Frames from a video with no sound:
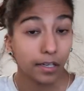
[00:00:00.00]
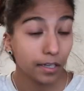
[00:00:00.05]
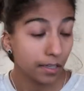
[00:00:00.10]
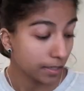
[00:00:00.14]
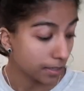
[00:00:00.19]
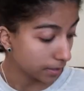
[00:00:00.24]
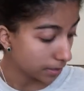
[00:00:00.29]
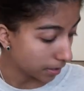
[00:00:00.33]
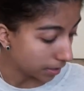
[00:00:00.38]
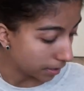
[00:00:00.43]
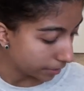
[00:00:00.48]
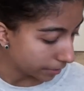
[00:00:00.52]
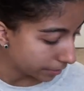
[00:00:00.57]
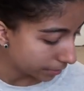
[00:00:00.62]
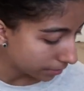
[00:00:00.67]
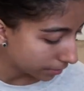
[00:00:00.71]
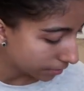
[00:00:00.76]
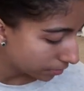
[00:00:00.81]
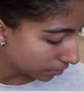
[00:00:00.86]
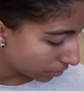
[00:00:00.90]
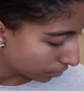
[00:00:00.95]
I got
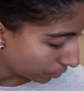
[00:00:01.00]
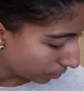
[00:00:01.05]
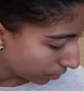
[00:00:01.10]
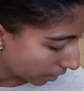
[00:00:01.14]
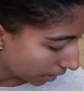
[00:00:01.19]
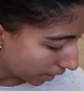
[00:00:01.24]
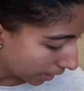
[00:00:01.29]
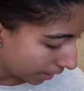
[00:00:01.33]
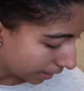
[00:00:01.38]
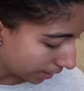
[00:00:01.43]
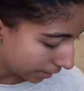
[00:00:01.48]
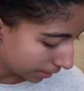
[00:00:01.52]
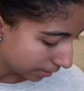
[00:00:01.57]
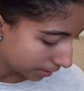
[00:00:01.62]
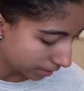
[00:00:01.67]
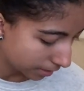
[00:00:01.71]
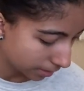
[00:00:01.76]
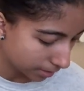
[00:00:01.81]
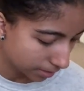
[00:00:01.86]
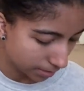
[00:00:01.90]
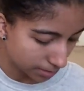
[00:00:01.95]
this to hang
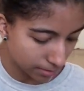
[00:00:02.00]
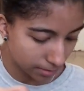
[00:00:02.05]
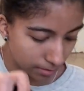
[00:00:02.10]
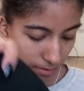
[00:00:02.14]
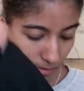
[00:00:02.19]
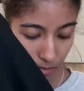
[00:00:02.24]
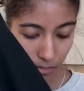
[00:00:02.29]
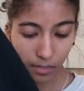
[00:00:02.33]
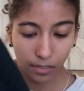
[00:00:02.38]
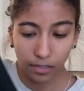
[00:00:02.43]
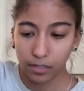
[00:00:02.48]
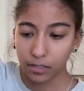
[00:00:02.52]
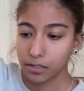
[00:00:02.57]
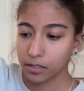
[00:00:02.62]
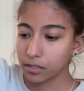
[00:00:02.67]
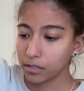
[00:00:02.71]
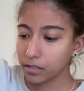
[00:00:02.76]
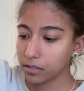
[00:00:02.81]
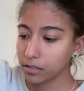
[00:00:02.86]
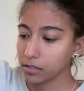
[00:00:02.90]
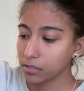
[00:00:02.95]

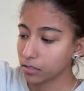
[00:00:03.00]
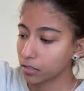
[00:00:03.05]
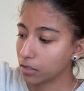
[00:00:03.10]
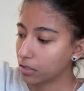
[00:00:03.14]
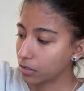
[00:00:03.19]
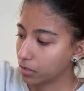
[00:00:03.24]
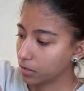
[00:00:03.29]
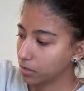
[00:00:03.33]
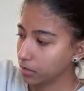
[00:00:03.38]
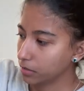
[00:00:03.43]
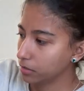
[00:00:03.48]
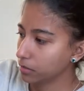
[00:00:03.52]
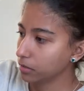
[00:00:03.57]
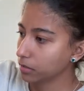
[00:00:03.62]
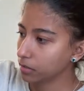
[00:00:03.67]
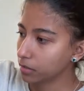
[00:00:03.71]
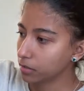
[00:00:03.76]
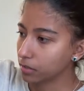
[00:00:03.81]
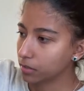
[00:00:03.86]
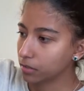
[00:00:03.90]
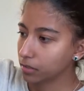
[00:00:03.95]
this on.
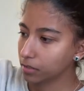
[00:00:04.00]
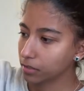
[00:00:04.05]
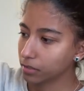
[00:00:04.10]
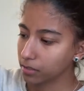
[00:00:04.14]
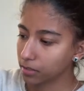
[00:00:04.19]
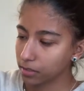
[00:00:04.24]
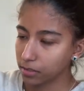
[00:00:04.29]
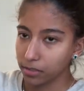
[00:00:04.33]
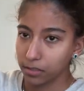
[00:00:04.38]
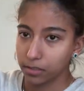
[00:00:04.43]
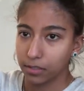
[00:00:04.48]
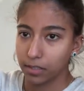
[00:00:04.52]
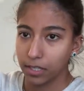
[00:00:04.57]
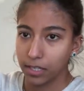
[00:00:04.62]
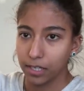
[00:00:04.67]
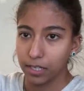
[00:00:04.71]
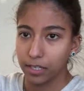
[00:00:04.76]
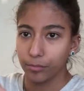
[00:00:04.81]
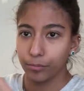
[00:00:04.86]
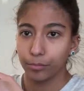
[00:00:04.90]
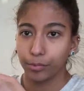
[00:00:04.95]
This is
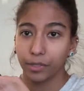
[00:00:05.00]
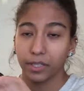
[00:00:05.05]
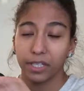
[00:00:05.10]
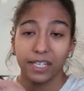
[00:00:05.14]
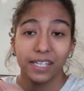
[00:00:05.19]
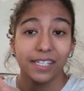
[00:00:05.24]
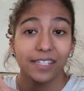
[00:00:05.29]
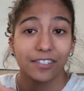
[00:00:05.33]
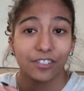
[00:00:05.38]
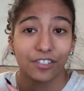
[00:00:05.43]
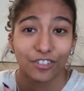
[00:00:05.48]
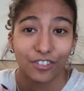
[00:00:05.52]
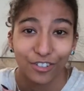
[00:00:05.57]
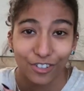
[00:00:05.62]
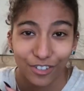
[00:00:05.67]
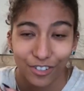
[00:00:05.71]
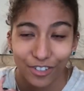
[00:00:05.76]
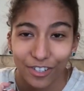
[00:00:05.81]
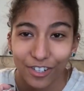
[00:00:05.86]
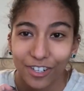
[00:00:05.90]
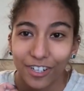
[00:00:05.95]
a
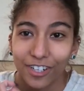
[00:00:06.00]
blazer.